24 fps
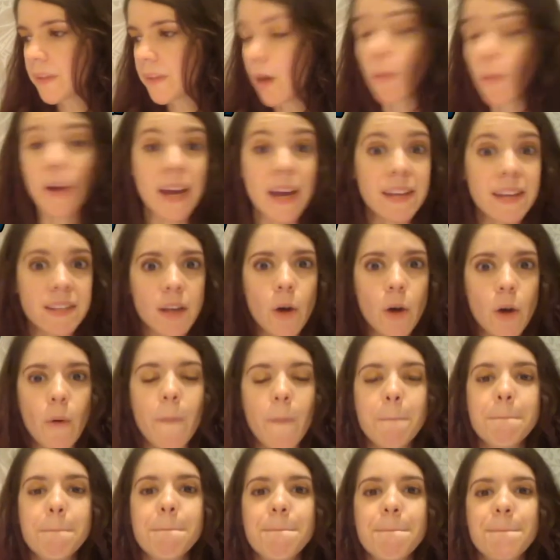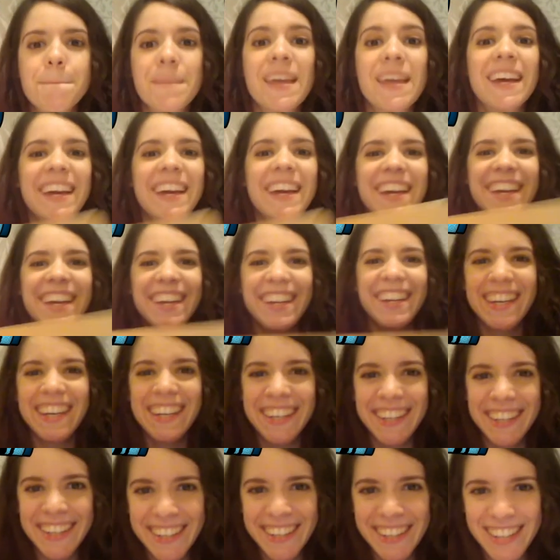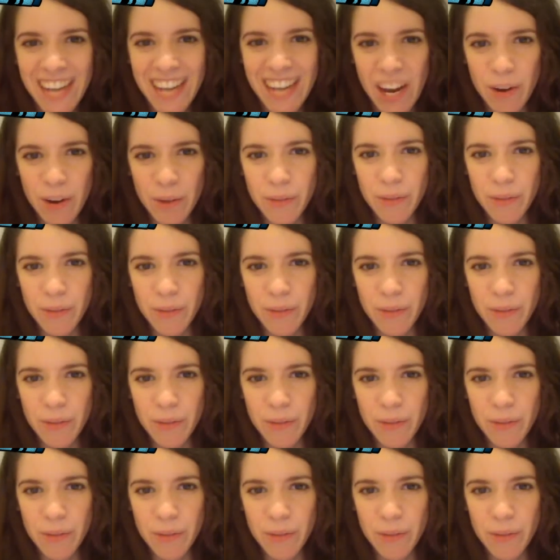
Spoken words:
Okay, so now,